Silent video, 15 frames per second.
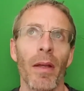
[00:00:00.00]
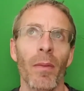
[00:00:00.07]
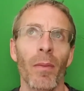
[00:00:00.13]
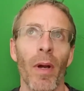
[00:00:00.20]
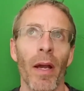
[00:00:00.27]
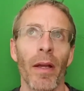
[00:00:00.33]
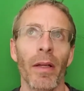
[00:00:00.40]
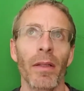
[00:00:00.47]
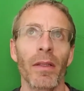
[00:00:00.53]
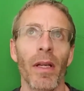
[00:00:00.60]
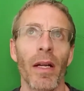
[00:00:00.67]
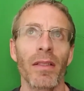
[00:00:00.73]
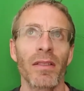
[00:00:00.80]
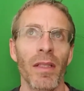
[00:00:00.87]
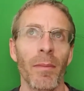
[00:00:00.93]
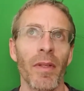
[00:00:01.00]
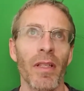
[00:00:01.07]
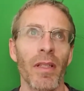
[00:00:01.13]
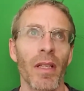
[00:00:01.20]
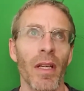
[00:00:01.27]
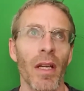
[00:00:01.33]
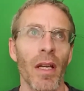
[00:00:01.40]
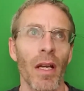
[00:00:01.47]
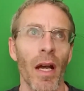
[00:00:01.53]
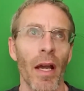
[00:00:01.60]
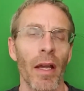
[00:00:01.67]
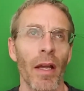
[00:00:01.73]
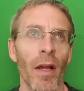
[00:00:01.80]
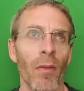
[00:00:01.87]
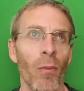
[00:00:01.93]
I got summoned,
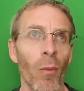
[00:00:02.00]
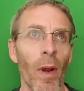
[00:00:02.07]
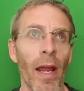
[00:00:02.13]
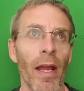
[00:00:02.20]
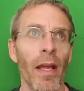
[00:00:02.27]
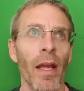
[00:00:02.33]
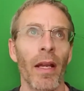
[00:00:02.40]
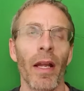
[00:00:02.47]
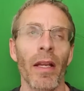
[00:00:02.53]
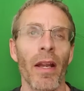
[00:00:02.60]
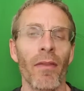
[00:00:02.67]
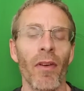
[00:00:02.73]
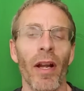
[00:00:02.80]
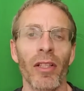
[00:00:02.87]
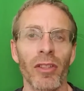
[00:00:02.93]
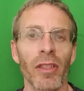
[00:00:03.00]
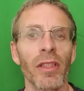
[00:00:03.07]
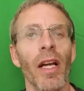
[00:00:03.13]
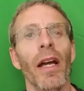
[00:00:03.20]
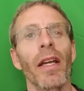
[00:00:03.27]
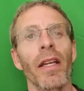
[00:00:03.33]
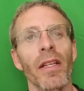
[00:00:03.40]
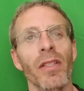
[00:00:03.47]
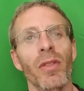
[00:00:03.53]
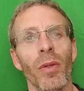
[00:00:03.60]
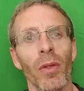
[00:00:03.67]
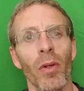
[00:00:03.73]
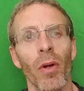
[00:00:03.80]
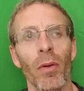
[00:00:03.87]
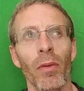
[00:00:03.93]
I went and I never actually got into a
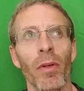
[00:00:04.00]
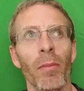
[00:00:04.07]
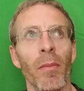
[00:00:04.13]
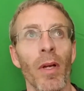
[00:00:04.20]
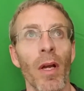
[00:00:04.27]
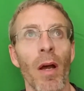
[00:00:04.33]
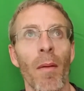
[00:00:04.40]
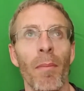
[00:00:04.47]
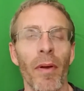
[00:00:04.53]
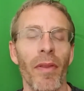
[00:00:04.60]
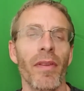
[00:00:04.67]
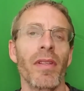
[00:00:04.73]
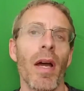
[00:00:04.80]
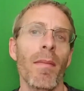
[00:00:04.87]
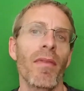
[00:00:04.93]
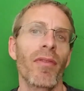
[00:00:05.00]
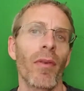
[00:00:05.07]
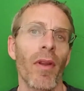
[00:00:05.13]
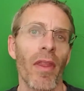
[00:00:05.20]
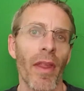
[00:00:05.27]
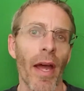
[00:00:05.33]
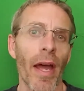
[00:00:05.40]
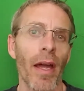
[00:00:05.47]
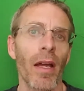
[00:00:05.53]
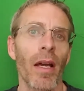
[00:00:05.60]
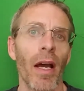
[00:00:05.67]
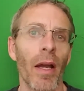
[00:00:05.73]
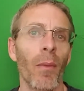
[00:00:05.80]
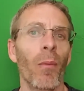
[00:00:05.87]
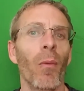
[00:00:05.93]
courtroom. But the time before that,
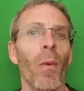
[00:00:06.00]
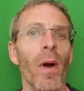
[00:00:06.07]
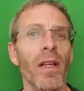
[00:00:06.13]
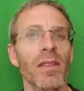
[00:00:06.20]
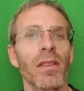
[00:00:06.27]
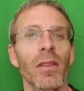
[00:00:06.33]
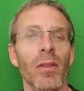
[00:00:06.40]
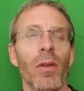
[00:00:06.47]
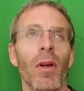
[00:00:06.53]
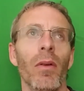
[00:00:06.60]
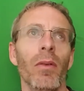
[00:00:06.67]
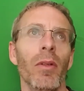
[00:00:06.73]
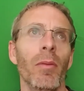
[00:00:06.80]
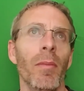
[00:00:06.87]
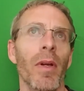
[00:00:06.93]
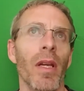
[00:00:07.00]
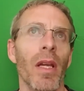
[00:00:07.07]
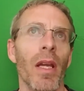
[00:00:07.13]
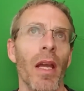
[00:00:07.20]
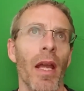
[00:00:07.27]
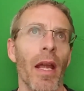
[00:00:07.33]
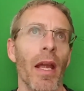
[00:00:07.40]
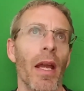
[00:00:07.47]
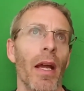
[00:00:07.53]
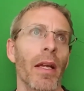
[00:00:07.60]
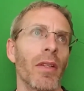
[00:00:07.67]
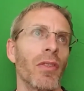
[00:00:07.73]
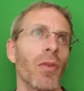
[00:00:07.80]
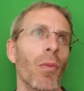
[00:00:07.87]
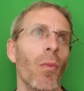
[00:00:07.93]
I was in a courtroom,
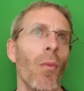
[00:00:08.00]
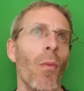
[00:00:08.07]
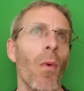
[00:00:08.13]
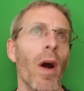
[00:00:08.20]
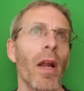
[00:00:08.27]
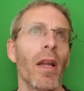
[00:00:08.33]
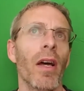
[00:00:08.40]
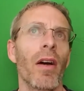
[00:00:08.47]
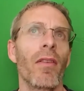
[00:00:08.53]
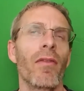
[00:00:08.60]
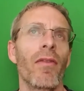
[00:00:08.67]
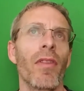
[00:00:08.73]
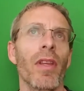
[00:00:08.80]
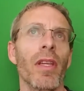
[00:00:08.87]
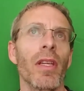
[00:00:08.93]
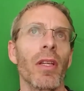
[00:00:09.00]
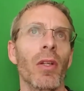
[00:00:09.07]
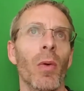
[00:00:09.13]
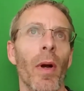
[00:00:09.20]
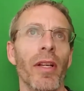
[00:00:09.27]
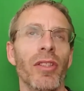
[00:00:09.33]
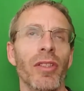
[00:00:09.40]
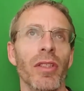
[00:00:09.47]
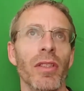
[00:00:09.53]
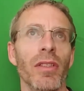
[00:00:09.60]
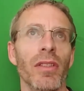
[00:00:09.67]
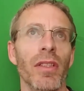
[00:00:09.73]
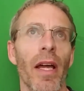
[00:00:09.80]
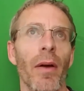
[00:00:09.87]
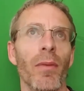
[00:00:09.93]
and one of the questions
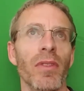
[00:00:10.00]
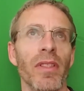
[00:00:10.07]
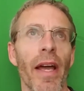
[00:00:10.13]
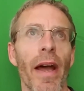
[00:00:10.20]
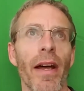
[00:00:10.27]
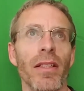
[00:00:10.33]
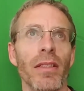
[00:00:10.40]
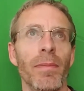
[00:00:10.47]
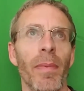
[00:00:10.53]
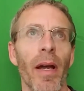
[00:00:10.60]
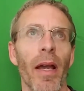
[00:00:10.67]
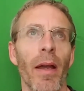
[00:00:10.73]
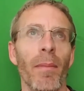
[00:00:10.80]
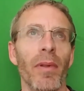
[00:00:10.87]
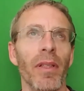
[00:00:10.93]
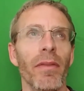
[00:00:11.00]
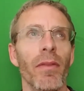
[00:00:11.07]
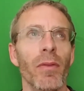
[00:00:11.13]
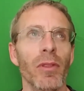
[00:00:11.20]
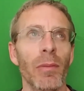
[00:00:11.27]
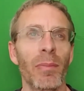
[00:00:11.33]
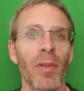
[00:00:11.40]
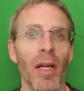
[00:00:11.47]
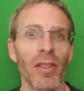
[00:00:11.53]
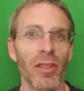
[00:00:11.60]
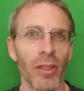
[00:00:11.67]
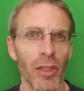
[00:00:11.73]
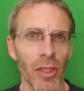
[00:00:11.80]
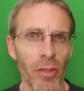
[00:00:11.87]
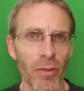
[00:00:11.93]
that was asked by, I believe it was the
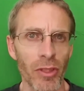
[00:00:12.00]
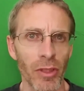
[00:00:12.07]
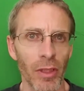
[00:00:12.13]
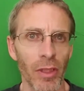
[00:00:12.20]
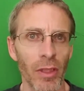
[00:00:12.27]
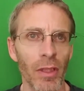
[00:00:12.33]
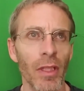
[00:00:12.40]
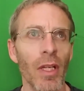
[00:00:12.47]
prosecution,